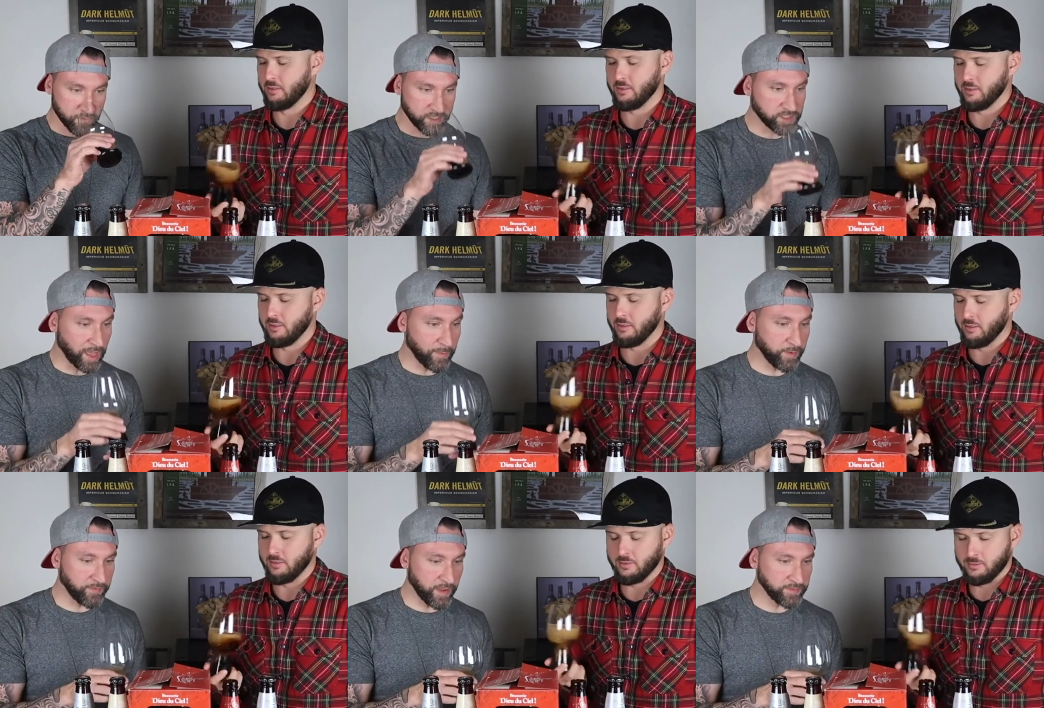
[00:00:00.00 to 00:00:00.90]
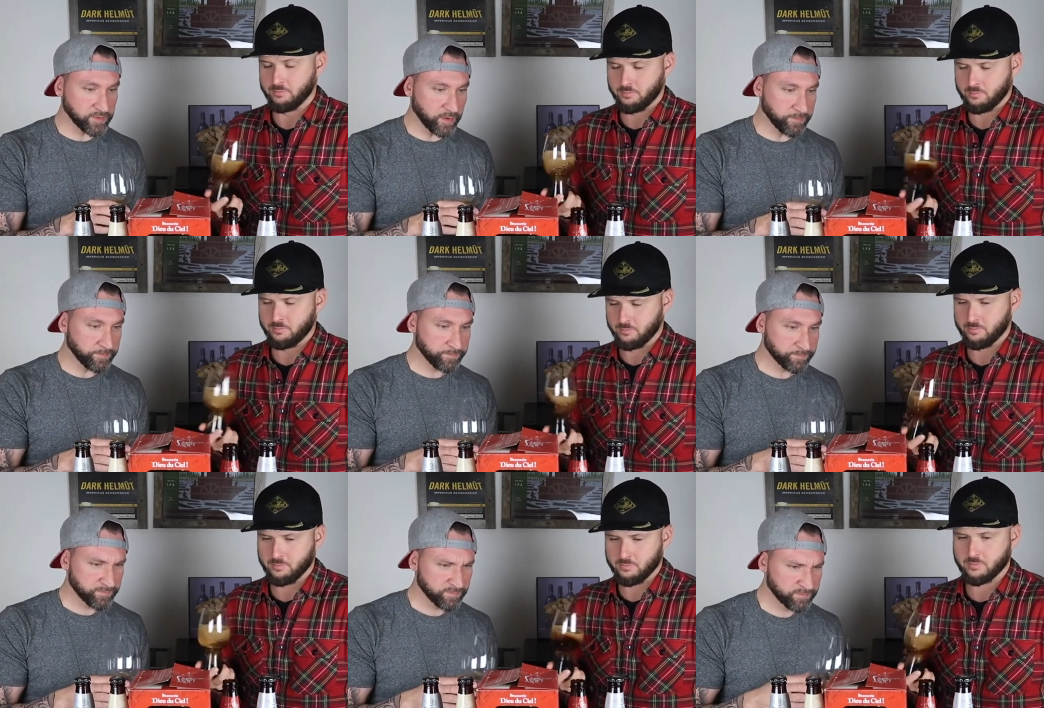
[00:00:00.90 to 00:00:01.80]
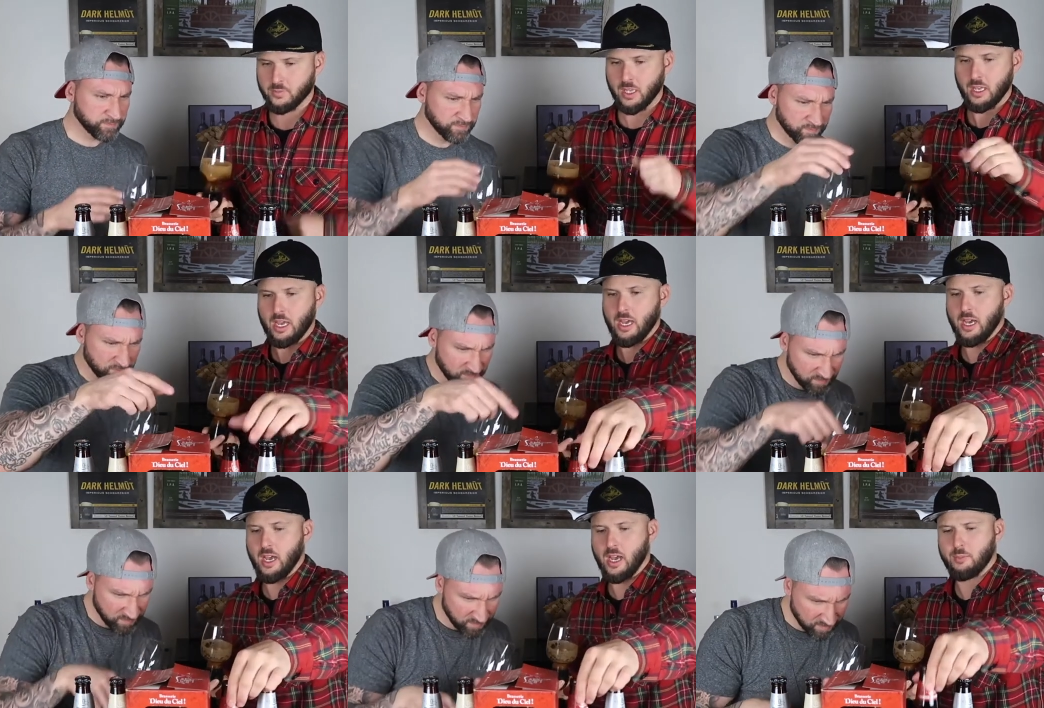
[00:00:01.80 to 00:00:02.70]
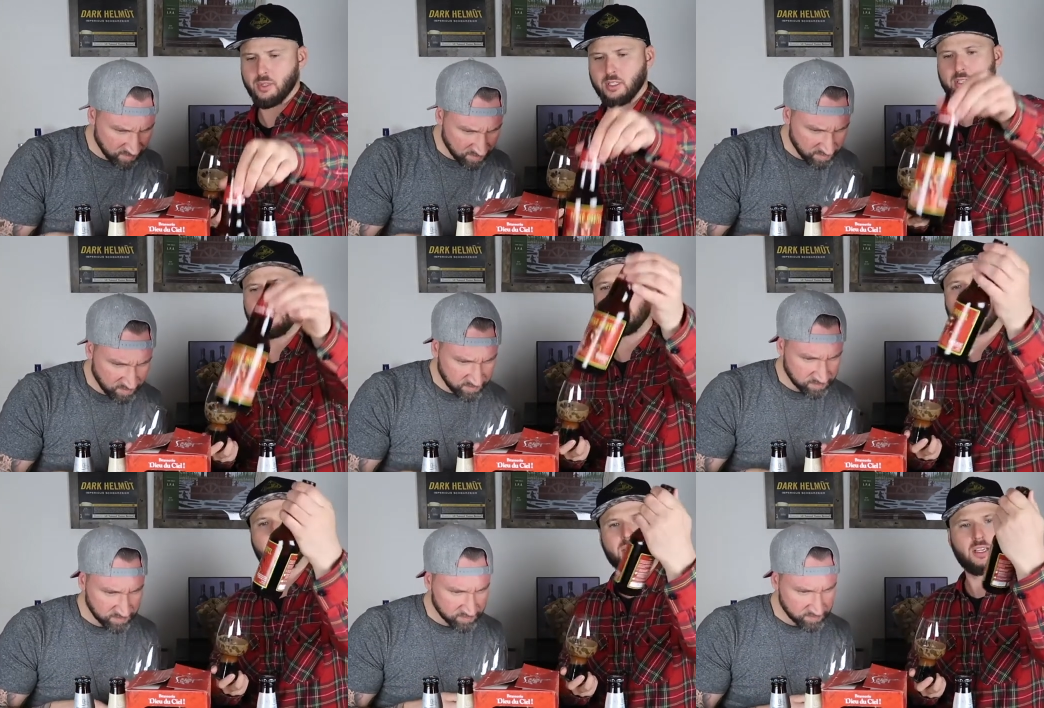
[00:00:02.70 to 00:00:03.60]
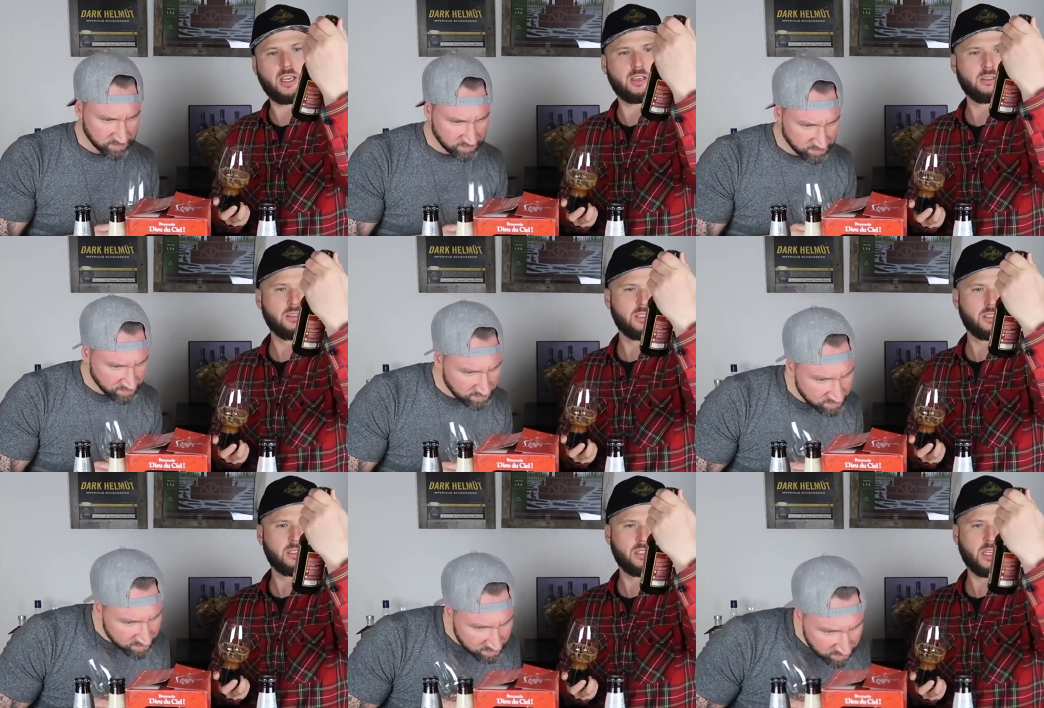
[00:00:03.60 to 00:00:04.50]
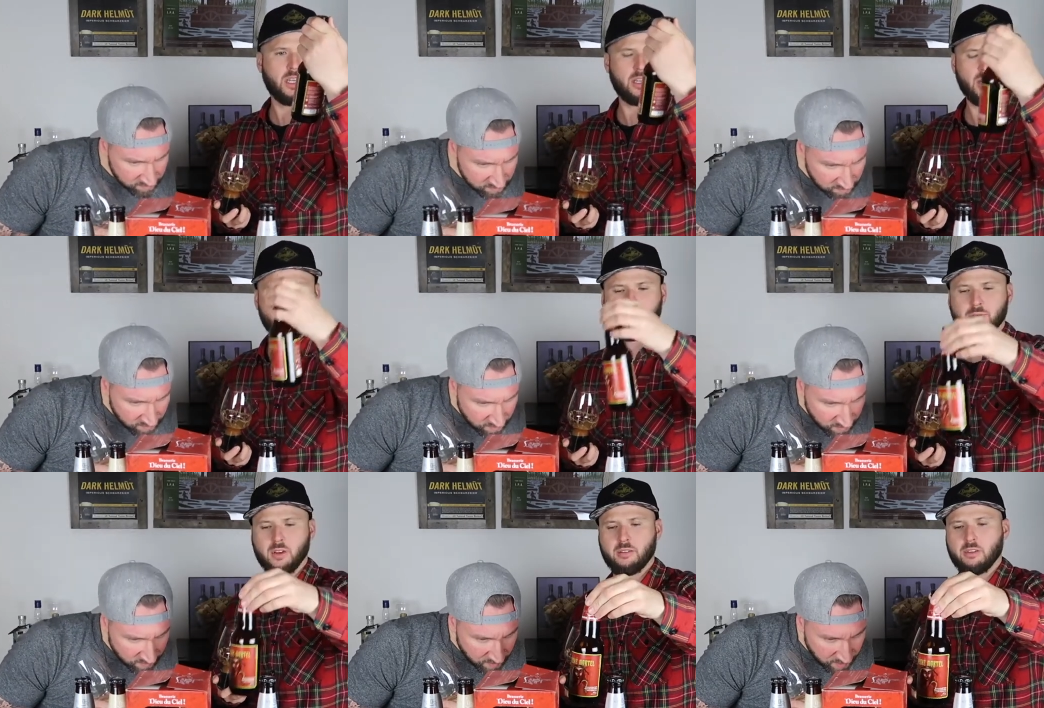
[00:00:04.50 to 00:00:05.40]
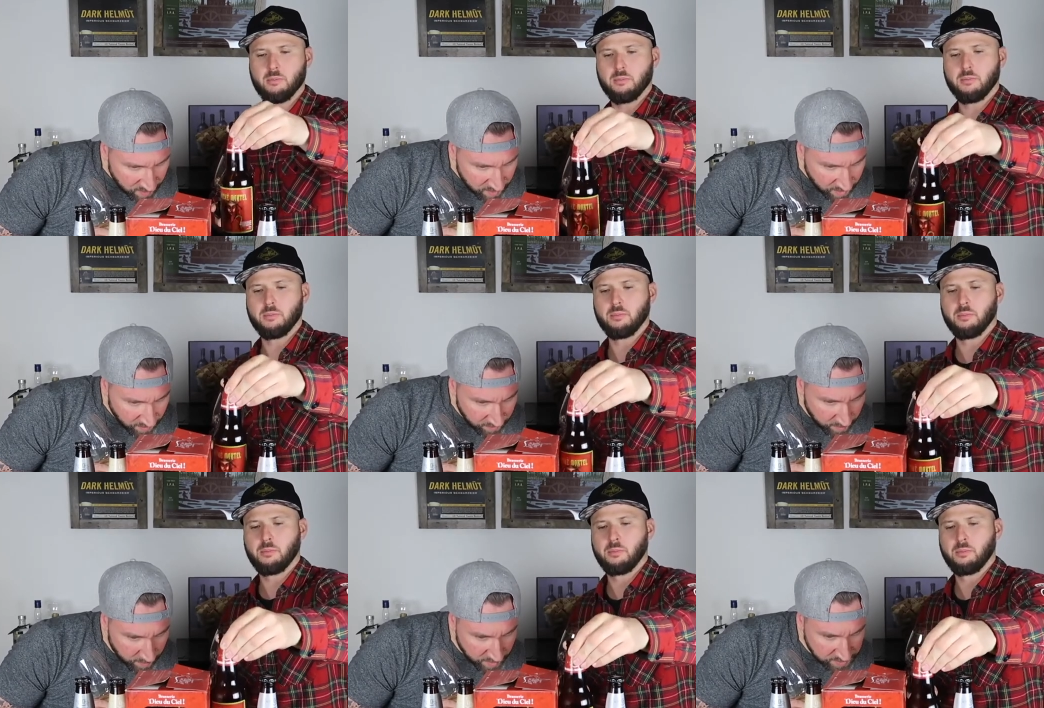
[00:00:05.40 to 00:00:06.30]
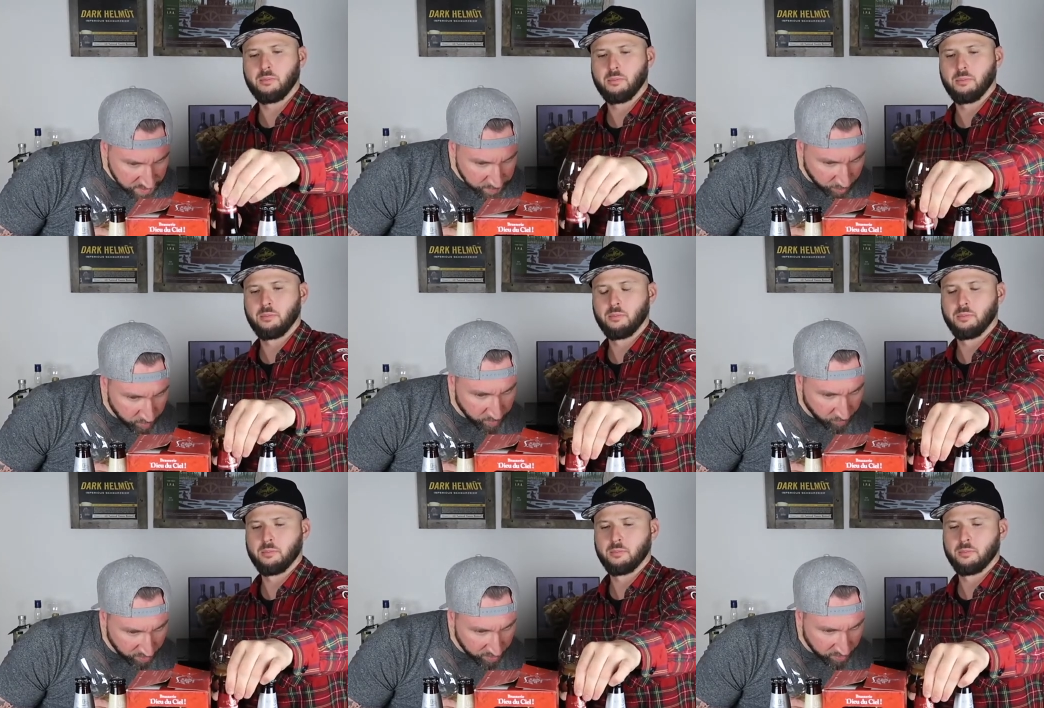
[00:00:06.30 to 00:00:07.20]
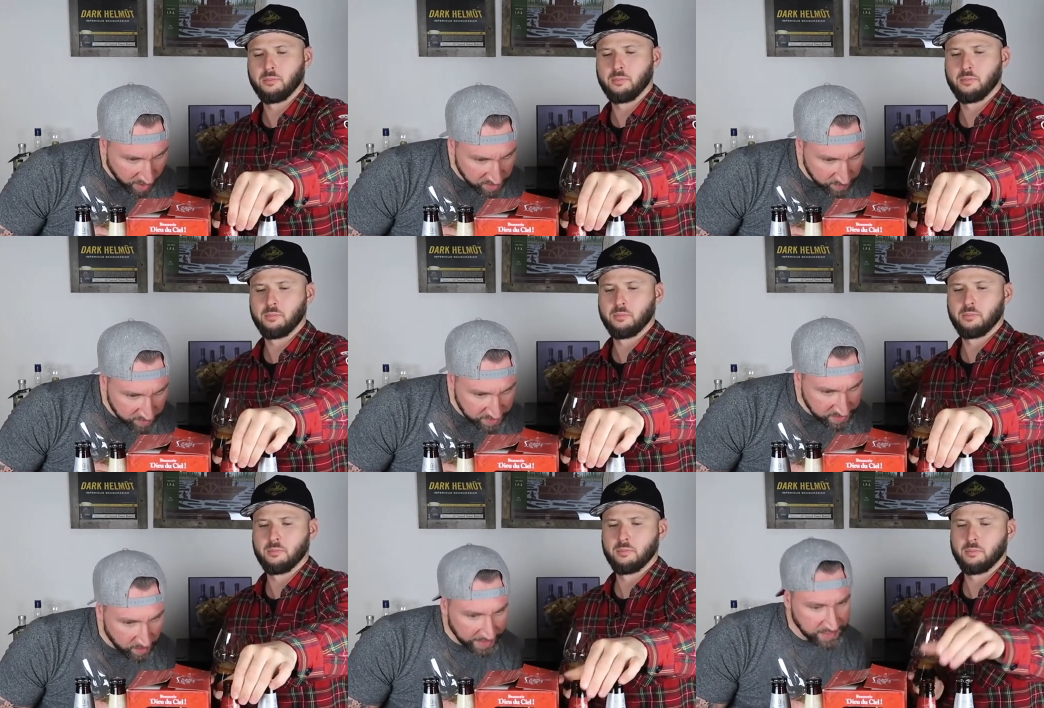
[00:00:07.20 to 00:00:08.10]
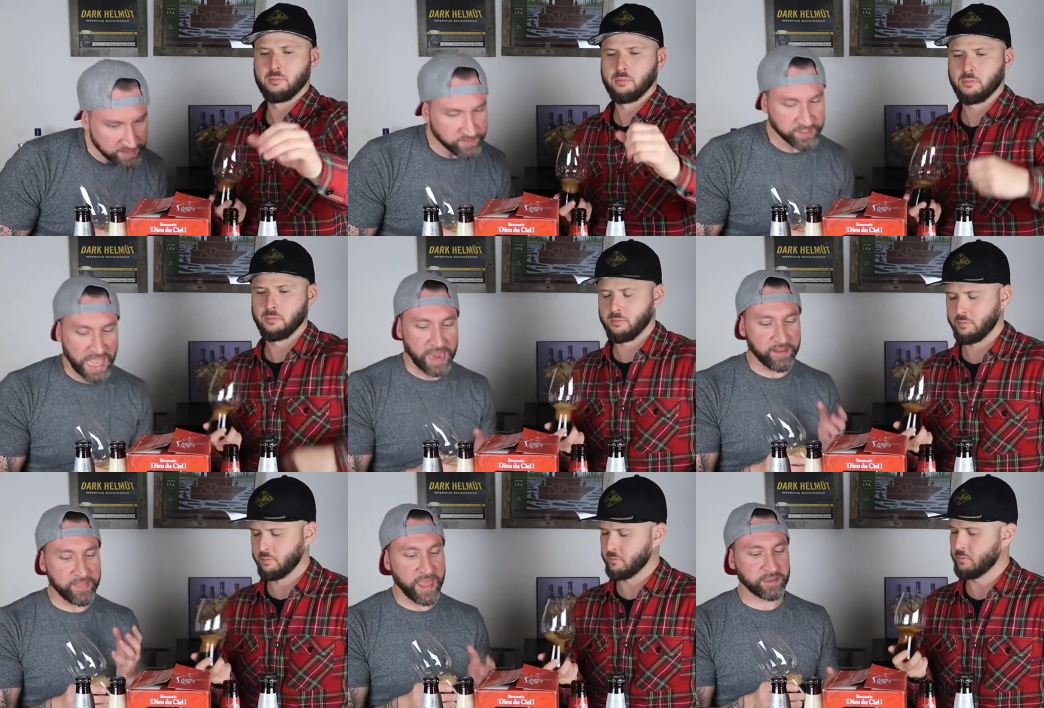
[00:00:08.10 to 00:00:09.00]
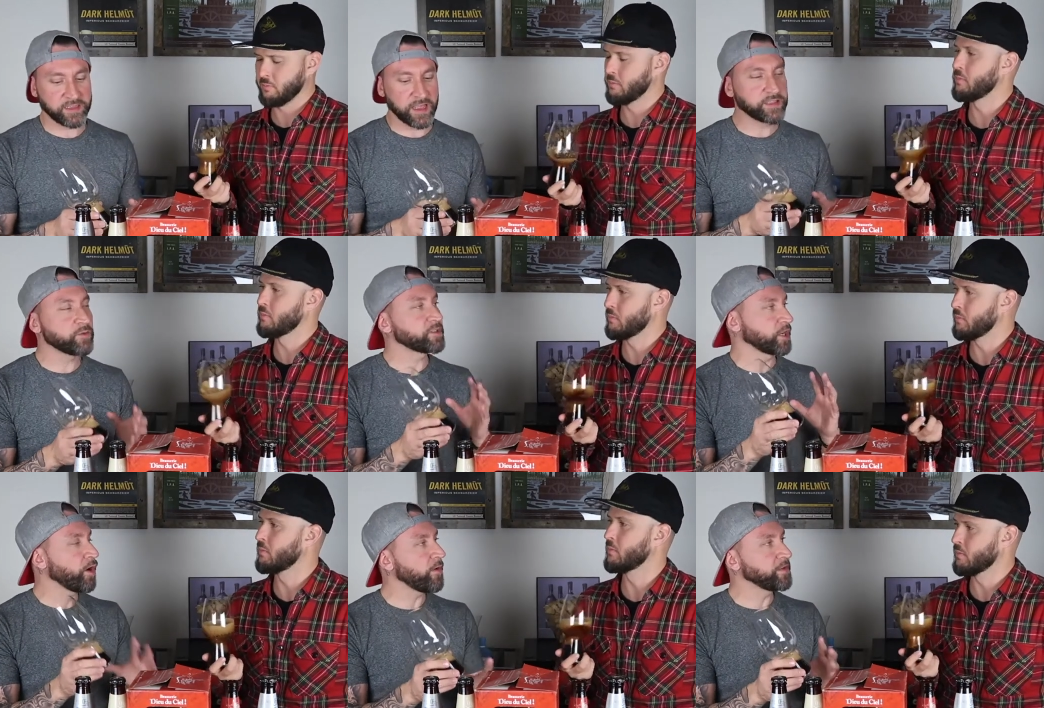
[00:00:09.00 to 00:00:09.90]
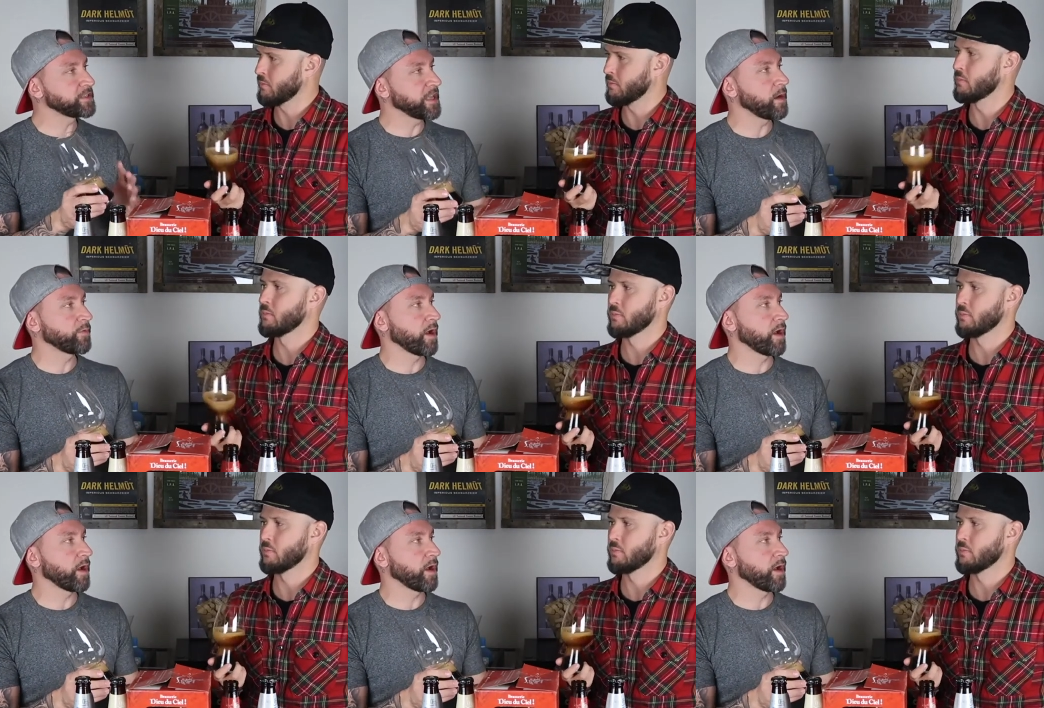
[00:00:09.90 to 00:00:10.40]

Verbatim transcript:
Speaker 1: is 9.5 as well? I believe it was. Yeah, 9.5. Yep.
Speaker 2: Yep. Framboise is brewed with real raspberry, so I guess I've just added that, and so it's a coffee stout